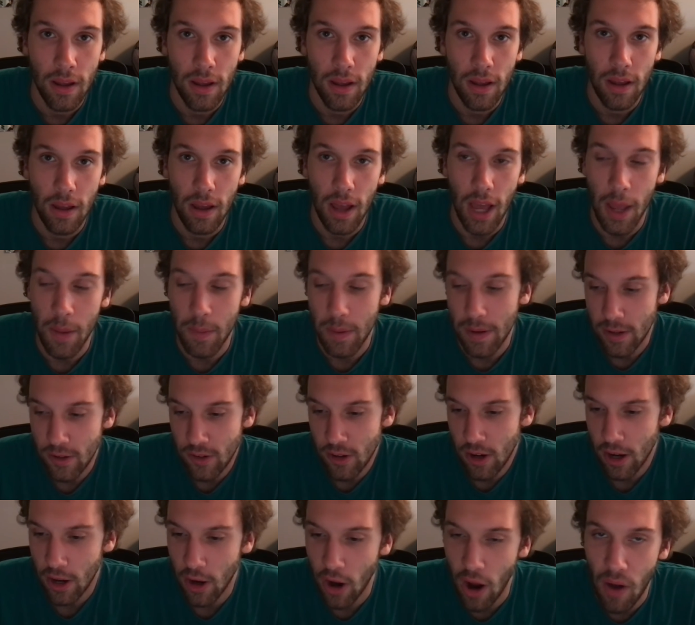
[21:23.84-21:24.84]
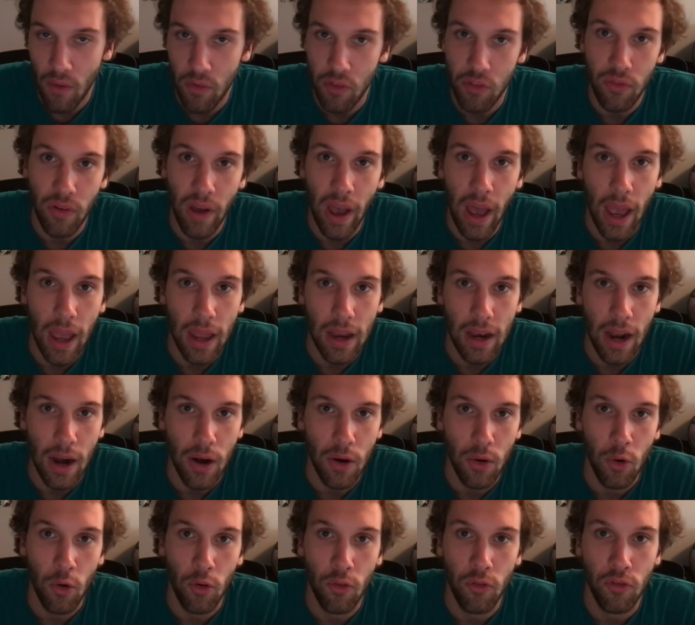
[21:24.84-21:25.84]
I mean, Jared Goff's fine. I don't
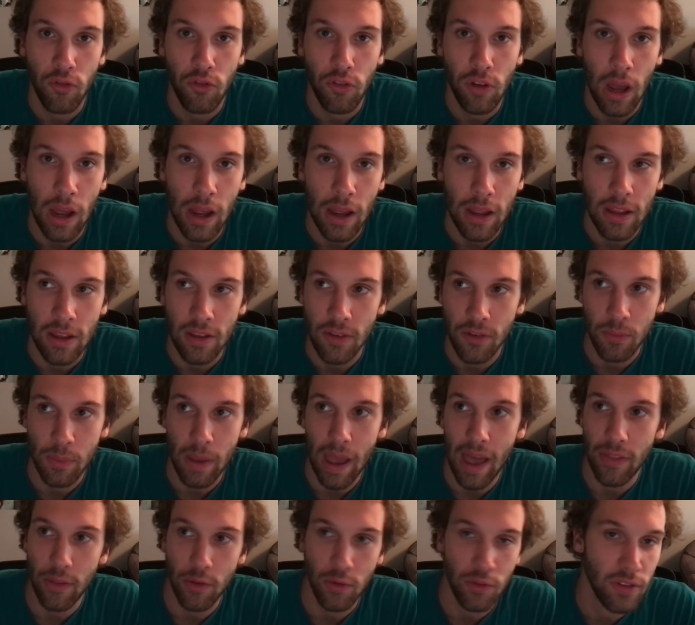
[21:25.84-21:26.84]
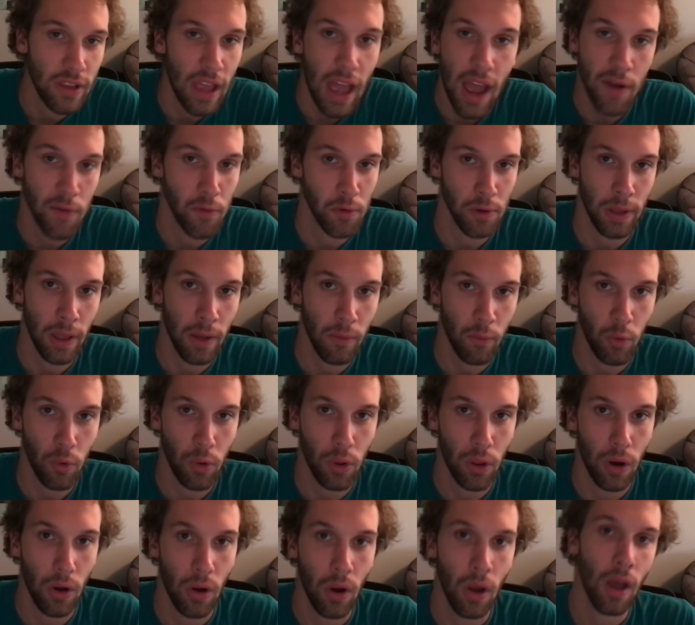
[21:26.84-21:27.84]
know if he's Matthew Stafford level,
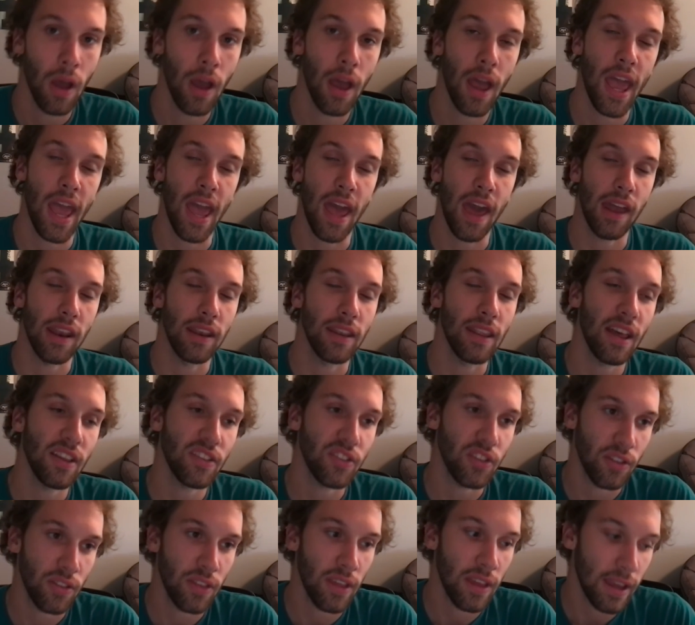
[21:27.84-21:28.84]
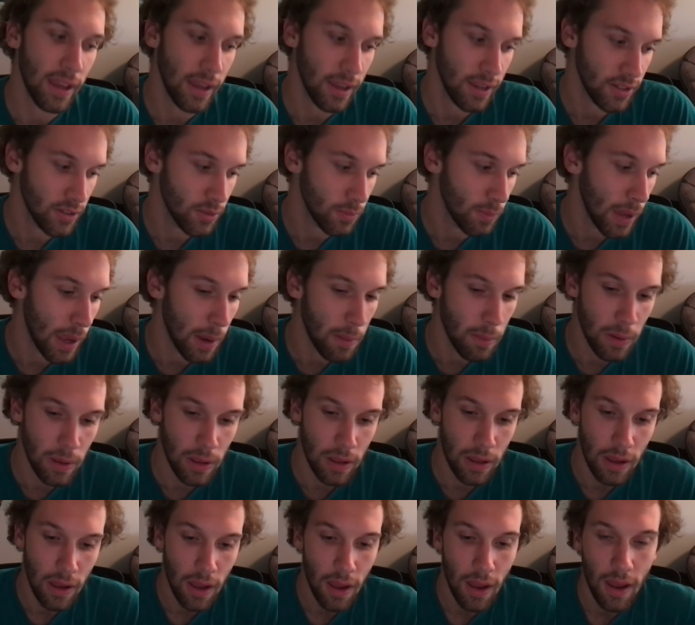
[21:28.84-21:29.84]
though. And that's the thing is
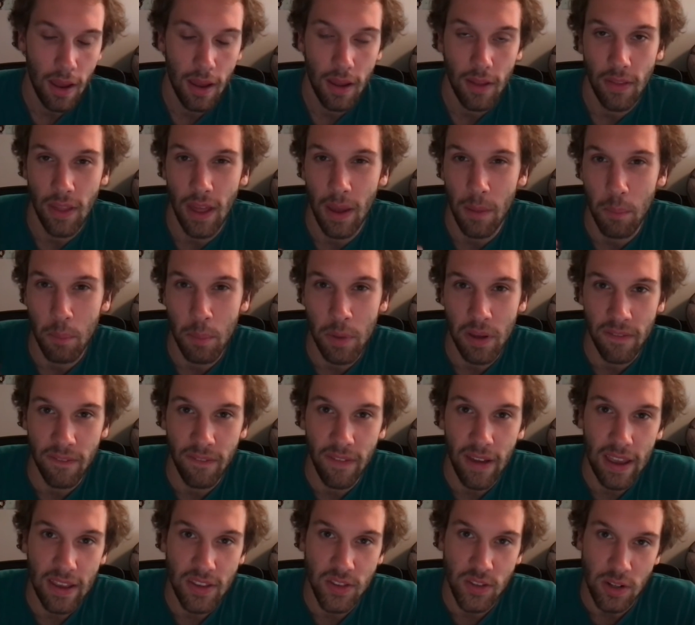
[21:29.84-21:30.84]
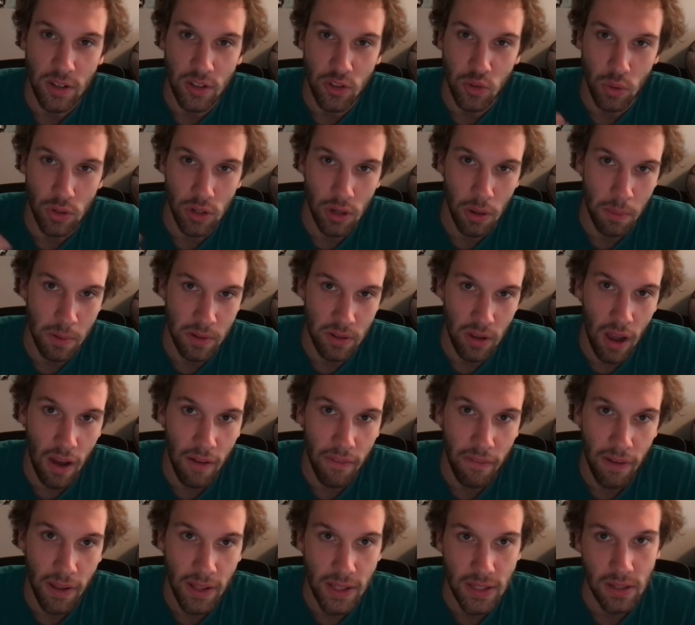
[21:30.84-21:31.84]
maybe that McVay's going to switch up his
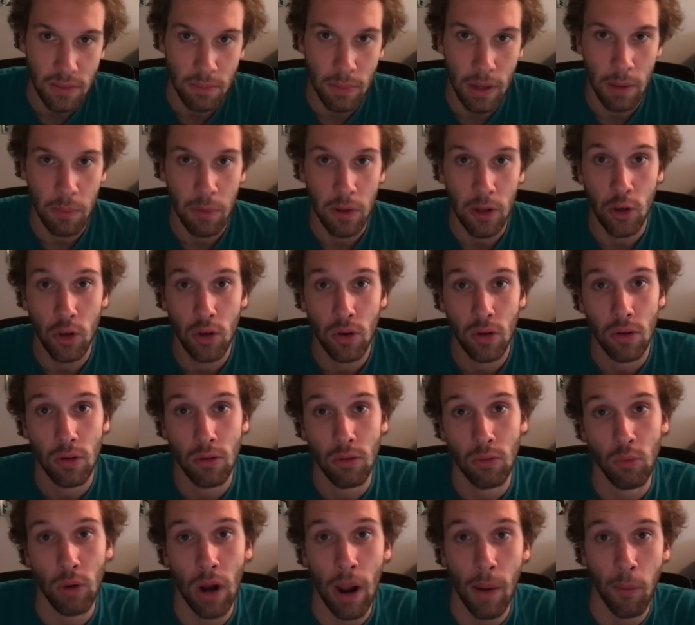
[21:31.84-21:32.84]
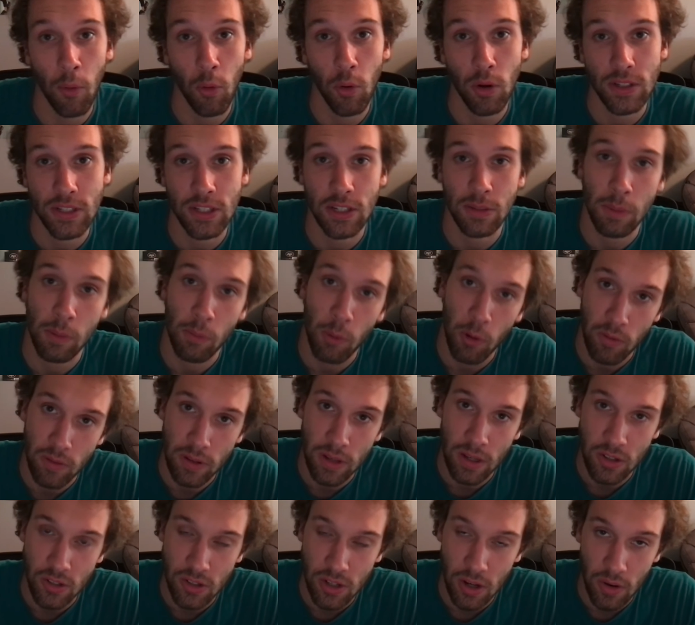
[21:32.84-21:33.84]
offense and maybe Robert Woods is going to be more of a
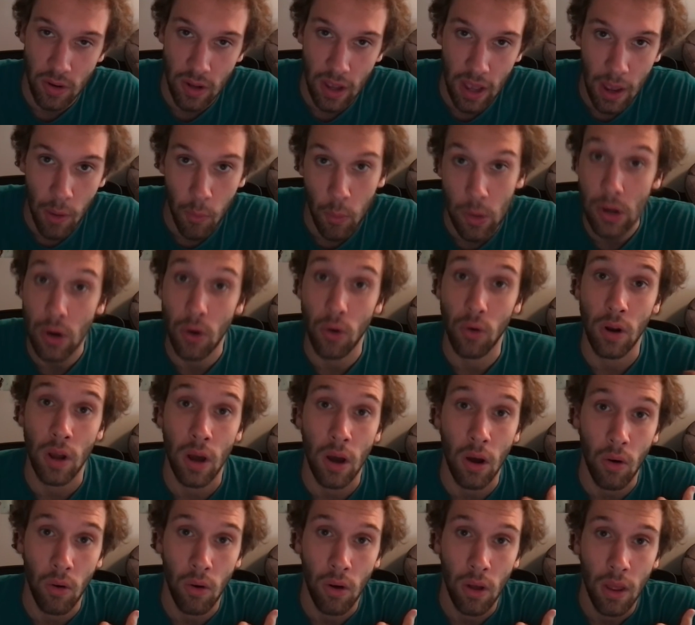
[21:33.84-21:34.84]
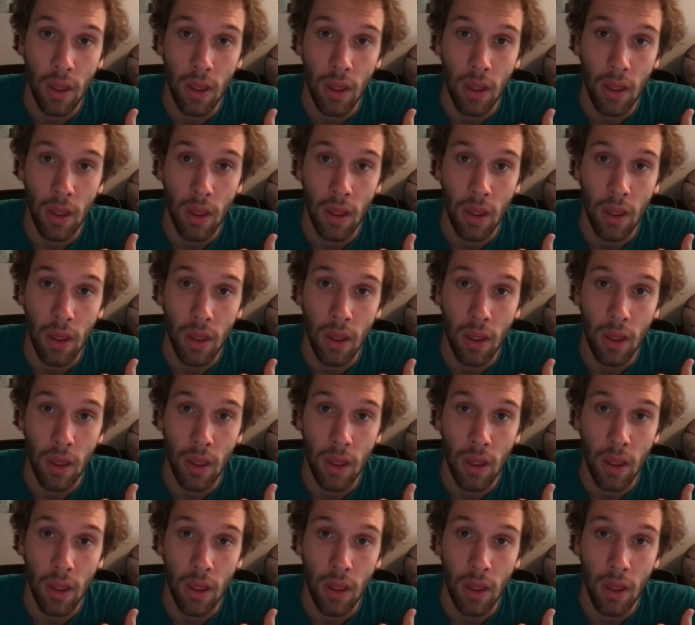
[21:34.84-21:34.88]
touchdown guy. We don't know.